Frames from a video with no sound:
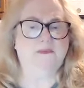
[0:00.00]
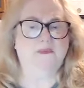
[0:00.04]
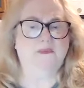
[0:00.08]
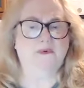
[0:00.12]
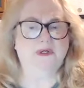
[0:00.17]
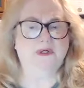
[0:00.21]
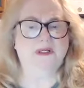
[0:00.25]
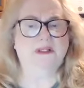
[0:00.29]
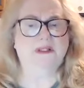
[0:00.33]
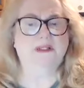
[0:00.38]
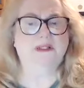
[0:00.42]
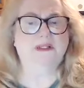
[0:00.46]

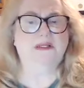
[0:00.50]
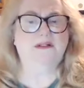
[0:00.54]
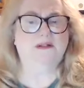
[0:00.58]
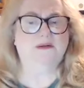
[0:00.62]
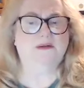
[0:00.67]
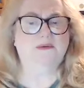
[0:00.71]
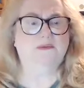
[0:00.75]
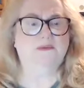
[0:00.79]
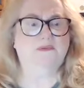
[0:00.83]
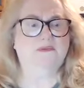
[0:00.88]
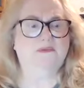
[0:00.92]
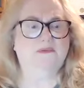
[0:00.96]
really
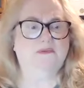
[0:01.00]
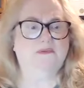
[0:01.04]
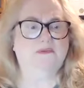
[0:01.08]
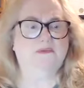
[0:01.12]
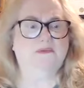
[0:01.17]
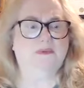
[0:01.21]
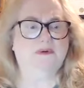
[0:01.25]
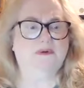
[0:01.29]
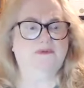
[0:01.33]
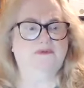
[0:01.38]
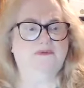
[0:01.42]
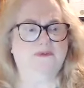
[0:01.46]
don't
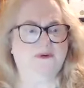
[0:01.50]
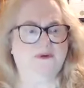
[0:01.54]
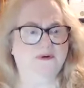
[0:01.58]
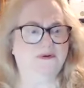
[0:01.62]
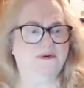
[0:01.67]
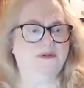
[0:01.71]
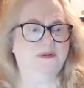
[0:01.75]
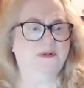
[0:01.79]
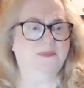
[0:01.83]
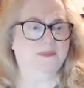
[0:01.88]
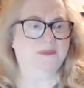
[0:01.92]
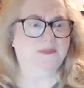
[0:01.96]

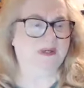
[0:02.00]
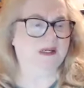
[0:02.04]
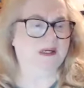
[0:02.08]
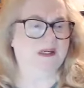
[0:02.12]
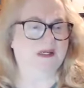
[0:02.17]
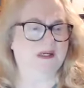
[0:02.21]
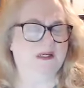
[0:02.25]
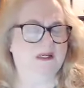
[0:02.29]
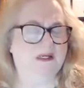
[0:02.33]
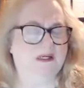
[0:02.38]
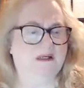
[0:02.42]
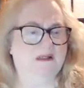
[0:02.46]
prefer to
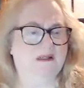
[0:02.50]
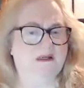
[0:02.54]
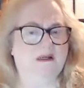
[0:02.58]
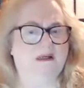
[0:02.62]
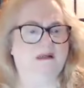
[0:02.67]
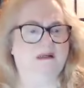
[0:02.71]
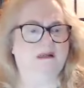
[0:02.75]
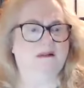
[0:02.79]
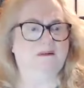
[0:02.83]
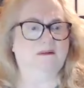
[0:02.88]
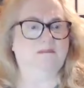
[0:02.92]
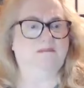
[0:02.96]
be
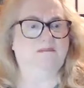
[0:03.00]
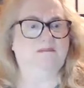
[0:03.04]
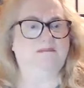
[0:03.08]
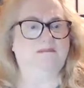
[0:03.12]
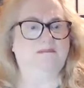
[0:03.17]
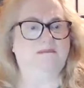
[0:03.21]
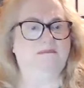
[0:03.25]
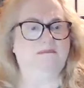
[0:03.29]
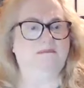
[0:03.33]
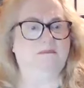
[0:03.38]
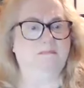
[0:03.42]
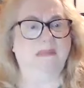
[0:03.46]
um,
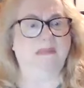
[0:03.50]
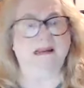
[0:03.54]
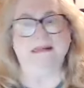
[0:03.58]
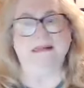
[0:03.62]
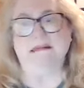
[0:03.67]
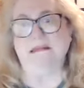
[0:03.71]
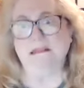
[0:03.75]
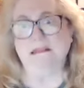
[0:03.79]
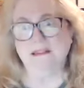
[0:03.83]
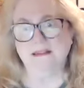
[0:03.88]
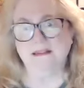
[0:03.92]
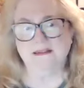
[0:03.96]

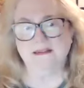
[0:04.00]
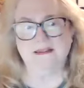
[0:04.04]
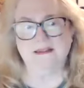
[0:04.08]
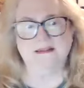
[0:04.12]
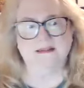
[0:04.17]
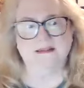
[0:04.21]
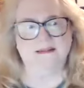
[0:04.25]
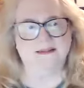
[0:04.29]
mindless